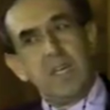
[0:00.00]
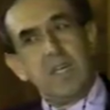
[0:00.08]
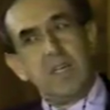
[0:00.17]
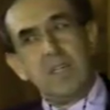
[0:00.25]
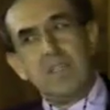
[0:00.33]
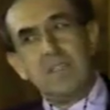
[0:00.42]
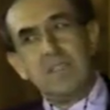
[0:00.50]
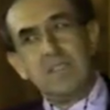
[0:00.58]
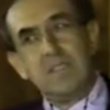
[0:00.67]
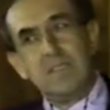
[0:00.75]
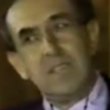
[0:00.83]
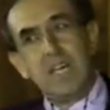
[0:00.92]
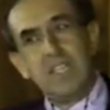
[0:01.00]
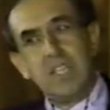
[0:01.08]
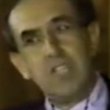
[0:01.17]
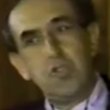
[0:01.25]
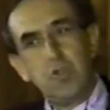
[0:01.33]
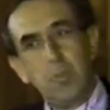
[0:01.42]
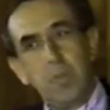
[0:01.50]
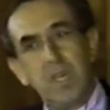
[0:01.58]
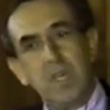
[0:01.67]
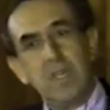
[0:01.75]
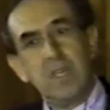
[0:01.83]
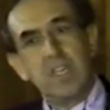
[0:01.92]
are, as they should
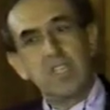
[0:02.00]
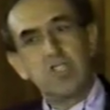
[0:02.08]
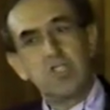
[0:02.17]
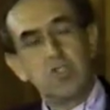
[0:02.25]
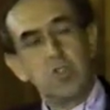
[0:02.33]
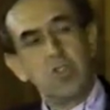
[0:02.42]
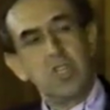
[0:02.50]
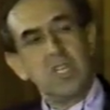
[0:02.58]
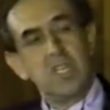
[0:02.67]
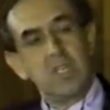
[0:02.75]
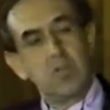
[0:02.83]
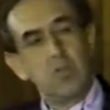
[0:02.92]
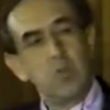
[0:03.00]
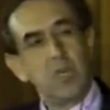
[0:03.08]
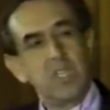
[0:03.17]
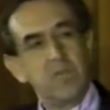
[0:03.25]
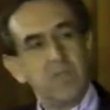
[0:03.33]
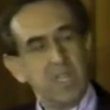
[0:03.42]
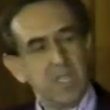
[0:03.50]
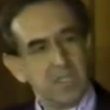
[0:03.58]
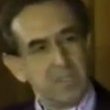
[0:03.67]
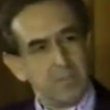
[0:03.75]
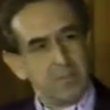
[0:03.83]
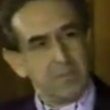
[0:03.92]
be, extraordinarily good weather
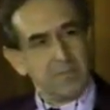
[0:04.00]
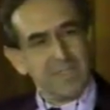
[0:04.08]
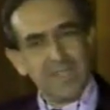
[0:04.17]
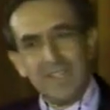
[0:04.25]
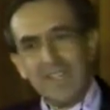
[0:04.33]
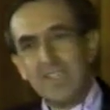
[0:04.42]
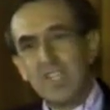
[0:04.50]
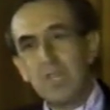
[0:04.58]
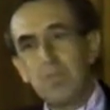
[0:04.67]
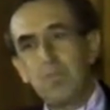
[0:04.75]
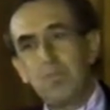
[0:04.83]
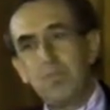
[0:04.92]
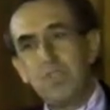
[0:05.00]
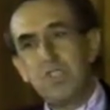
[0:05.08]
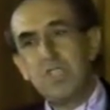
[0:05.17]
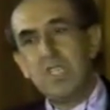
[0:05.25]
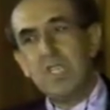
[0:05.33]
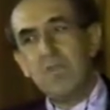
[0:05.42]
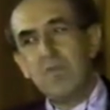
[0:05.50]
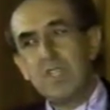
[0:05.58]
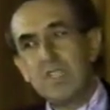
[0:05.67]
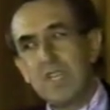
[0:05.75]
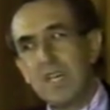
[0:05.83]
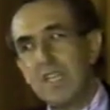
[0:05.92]
vanes. They perceive
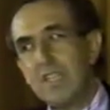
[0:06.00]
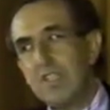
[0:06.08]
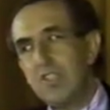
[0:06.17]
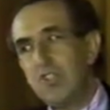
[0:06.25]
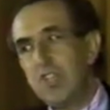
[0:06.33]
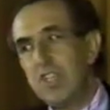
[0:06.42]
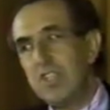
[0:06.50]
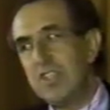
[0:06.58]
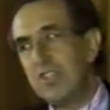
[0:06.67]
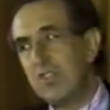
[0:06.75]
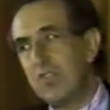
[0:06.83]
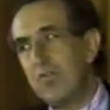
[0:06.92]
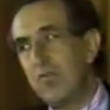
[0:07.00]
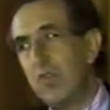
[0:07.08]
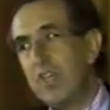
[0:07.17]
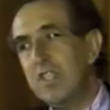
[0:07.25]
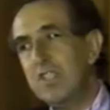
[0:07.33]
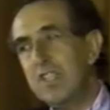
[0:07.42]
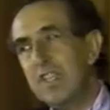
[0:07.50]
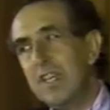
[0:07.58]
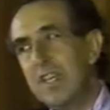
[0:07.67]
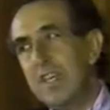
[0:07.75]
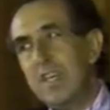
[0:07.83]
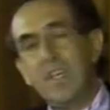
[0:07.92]
the slightest changes of winds
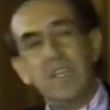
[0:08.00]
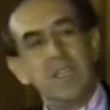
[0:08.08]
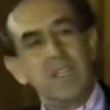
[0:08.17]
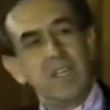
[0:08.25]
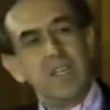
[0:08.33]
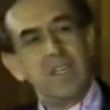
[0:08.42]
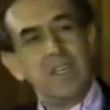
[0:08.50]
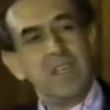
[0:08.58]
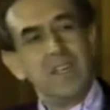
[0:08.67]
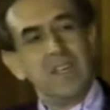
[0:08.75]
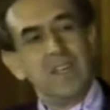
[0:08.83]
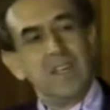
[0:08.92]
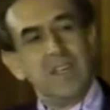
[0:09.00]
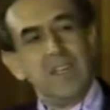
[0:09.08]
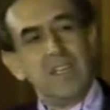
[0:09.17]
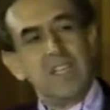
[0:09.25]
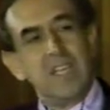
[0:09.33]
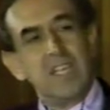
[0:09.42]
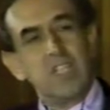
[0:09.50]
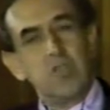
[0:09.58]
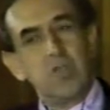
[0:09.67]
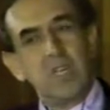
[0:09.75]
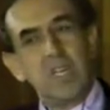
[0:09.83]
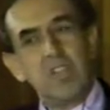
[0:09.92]
in the
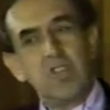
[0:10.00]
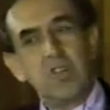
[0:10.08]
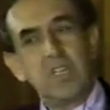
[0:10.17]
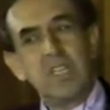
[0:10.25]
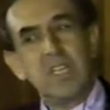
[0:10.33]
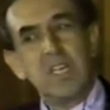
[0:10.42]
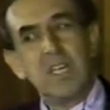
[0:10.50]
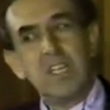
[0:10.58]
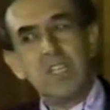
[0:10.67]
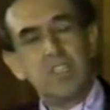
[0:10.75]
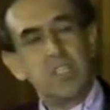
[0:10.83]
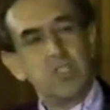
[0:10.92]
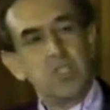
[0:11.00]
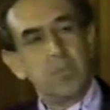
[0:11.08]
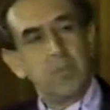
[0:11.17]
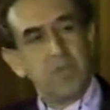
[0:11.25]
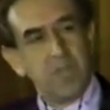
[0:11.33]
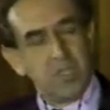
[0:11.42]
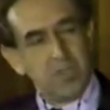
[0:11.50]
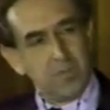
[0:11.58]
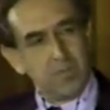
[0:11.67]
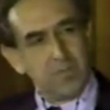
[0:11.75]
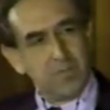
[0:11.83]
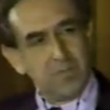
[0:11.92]
intellectual and theoretical interest of the profession.